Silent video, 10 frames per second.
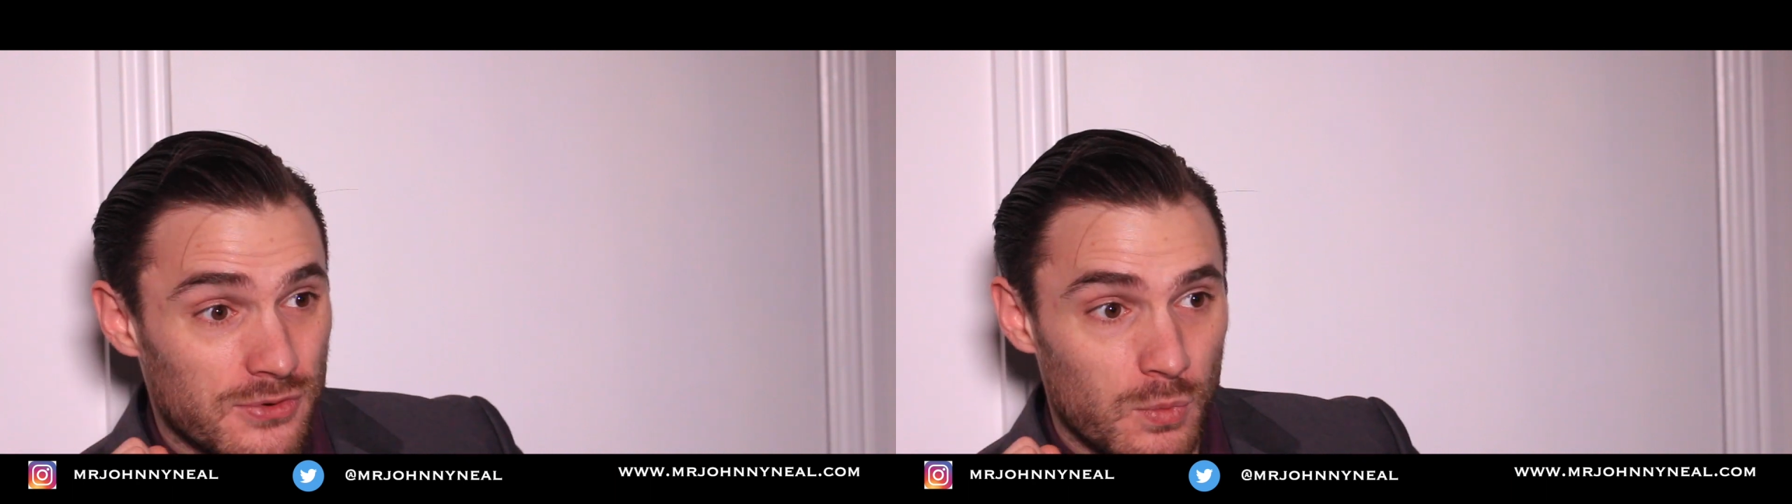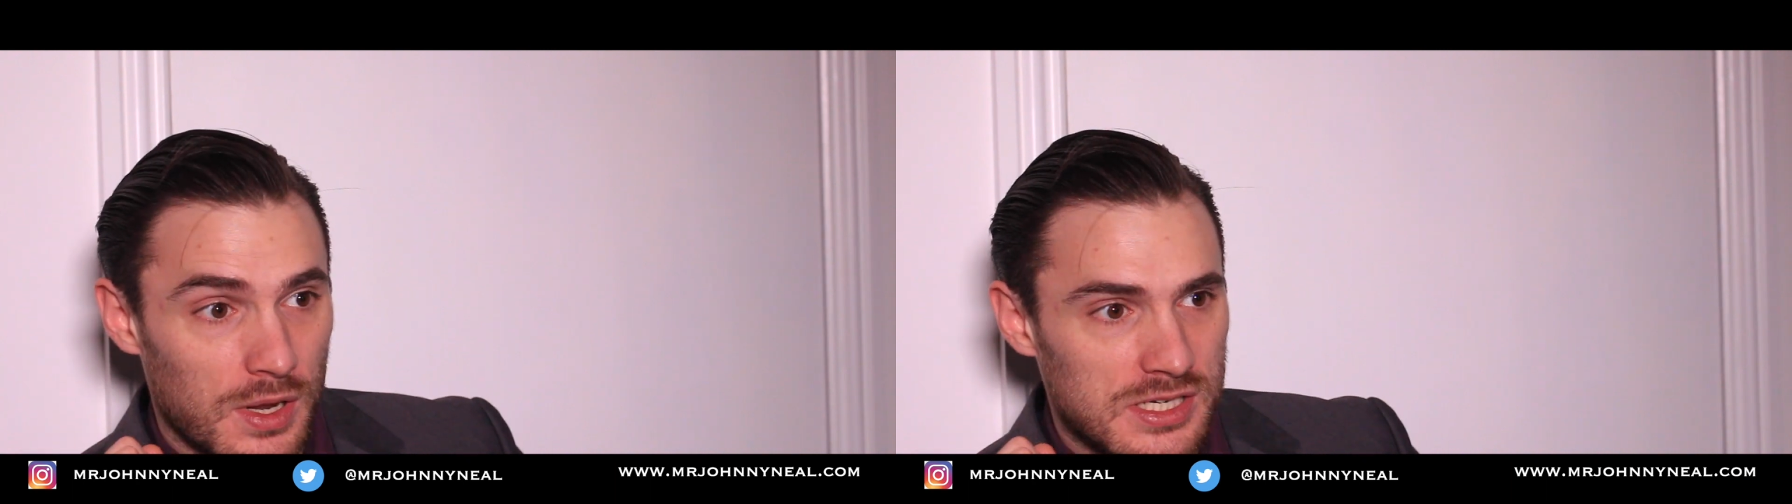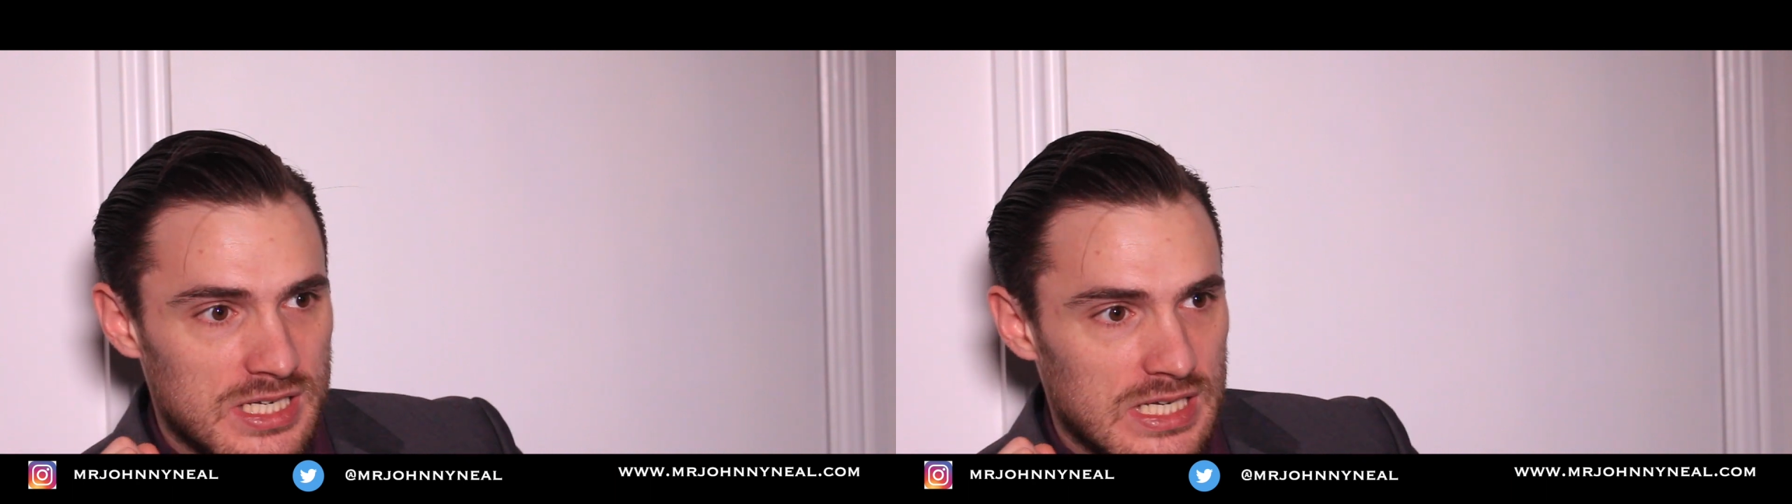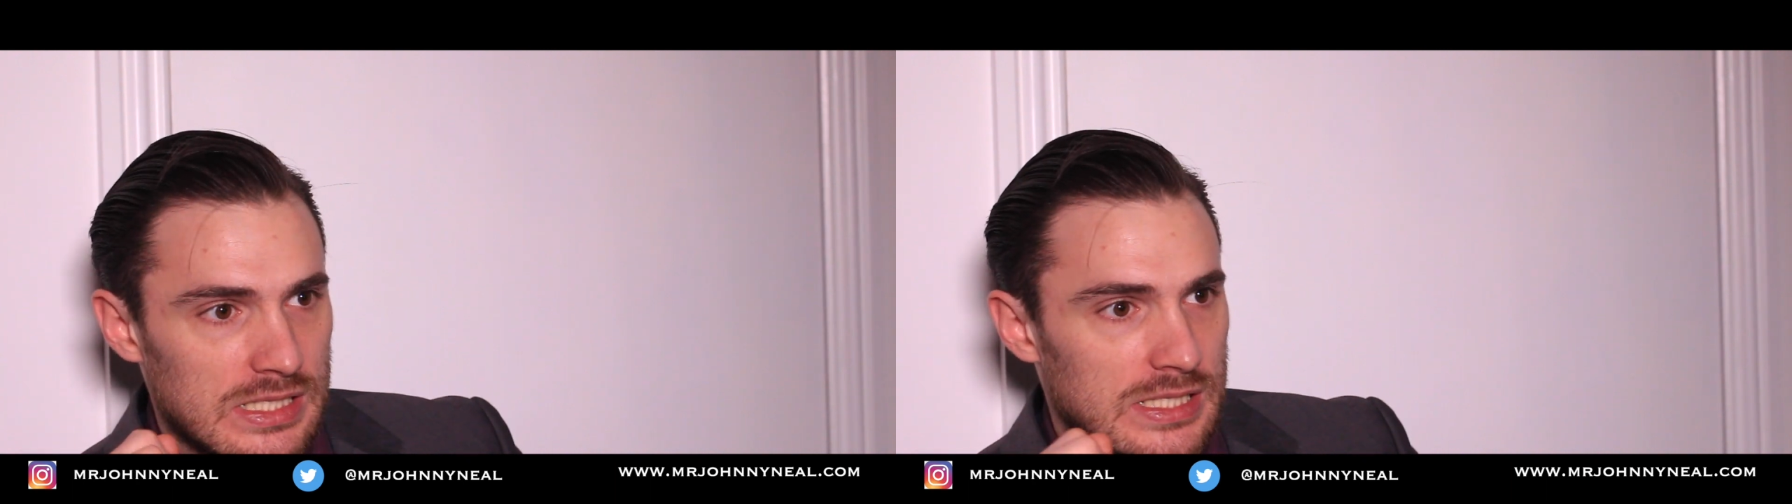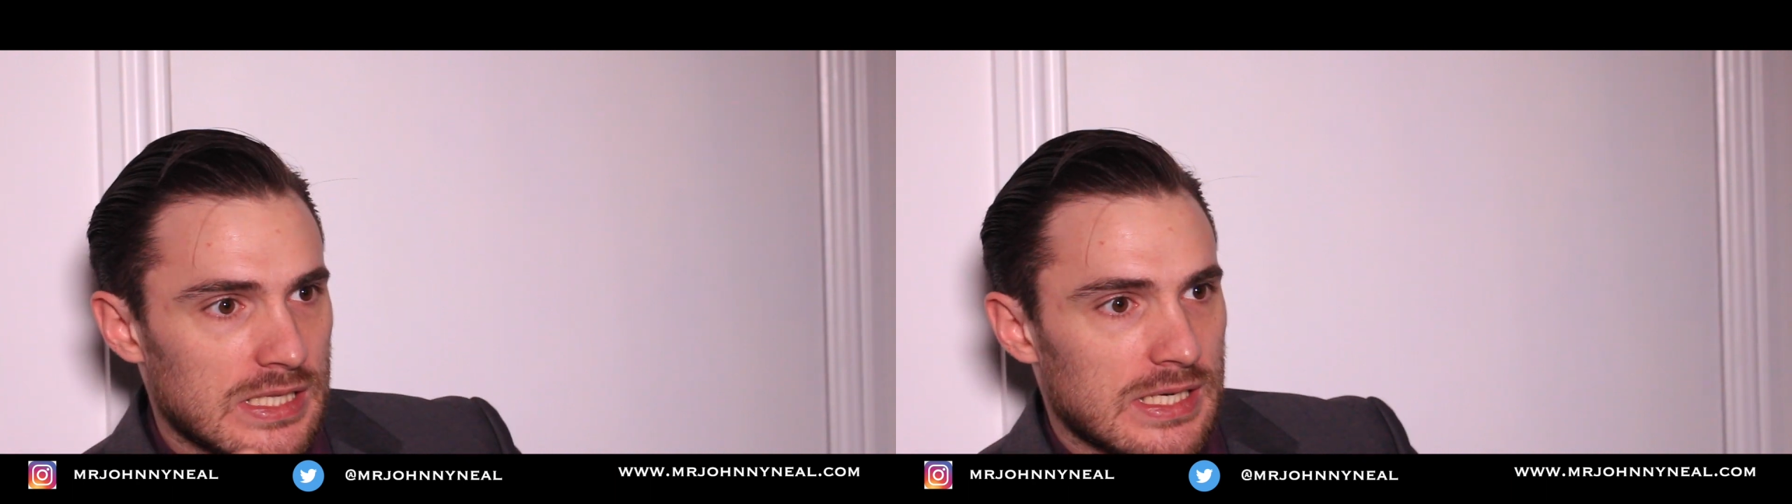from one
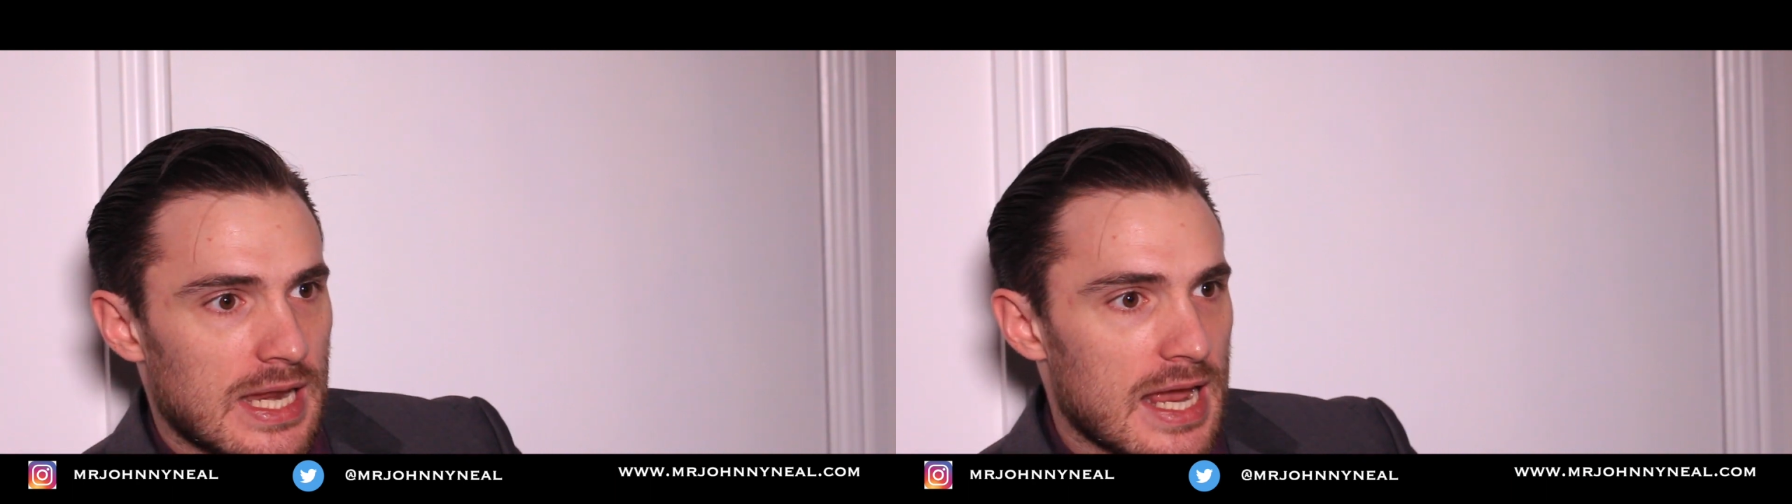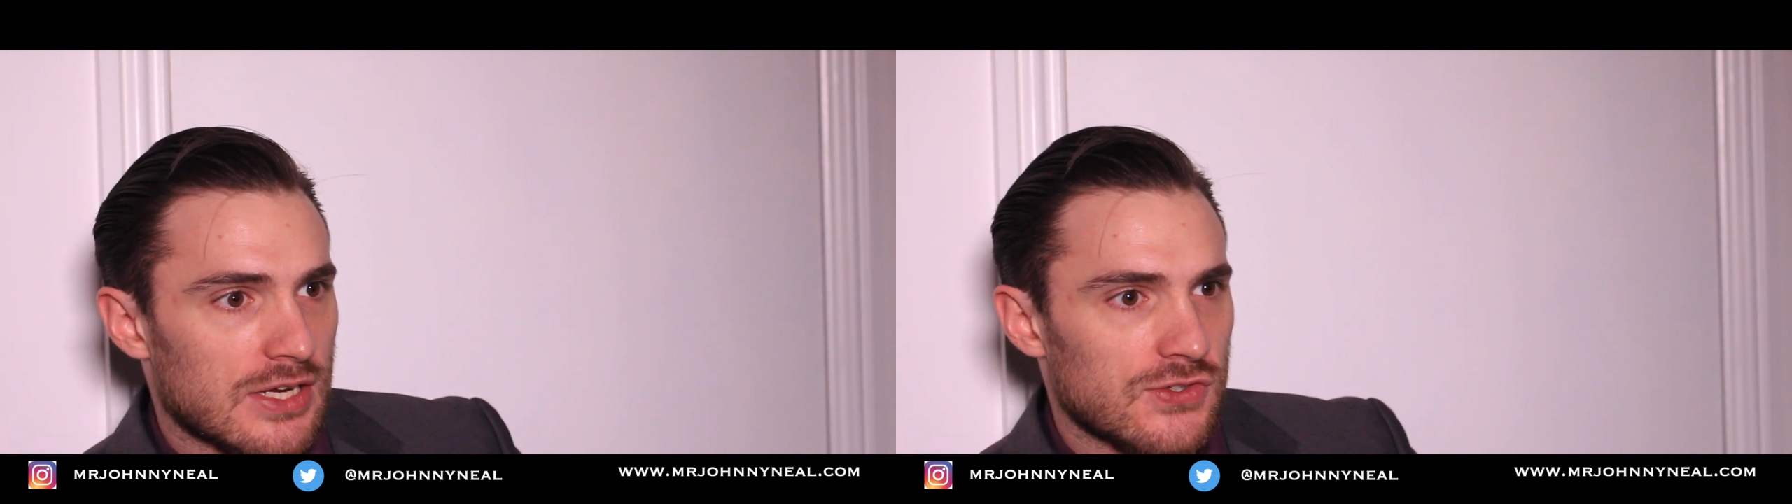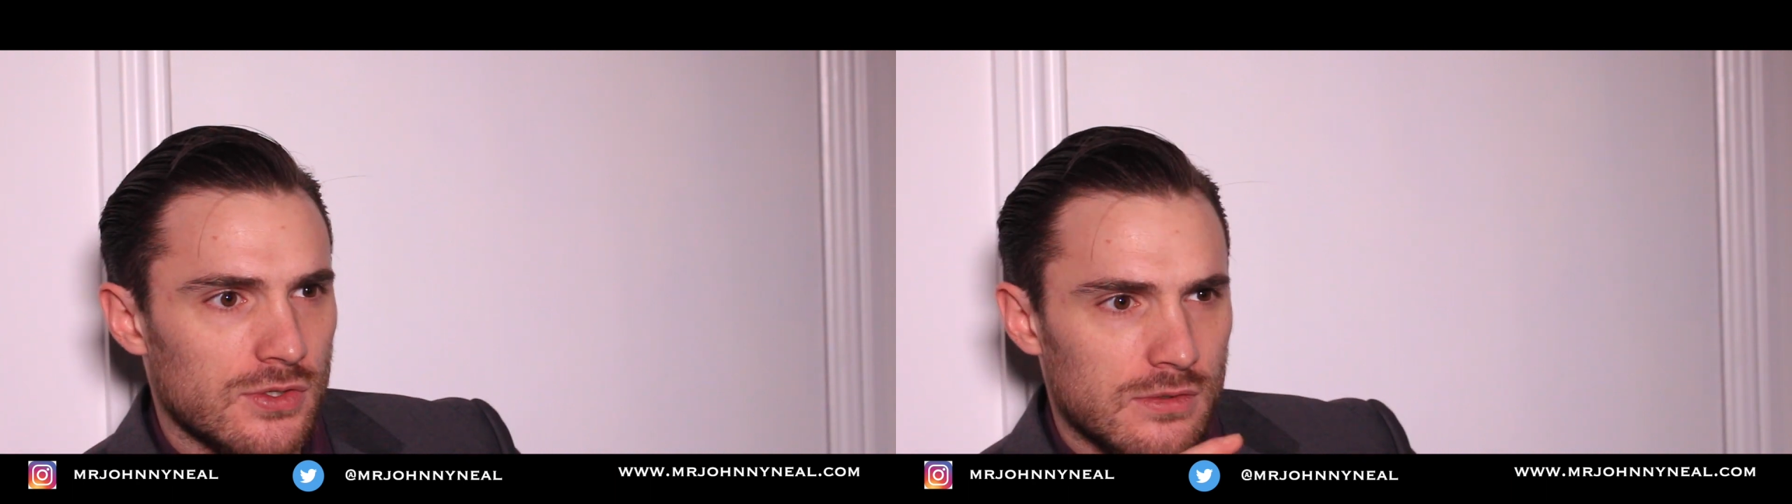deal to the next,